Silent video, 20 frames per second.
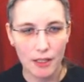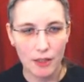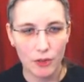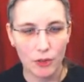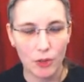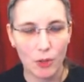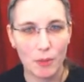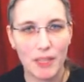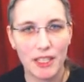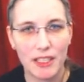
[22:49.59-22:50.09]

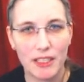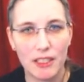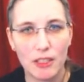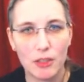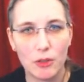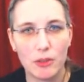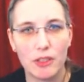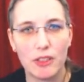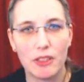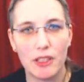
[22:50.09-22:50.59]
so many
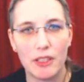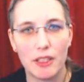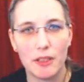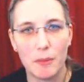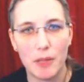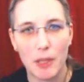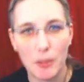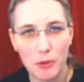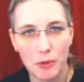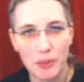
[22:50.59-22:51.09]
good
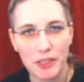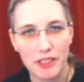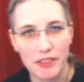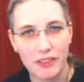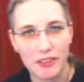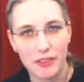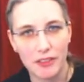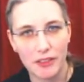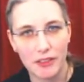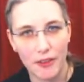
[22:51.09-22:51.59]

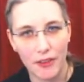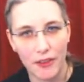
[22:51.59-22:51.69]
memories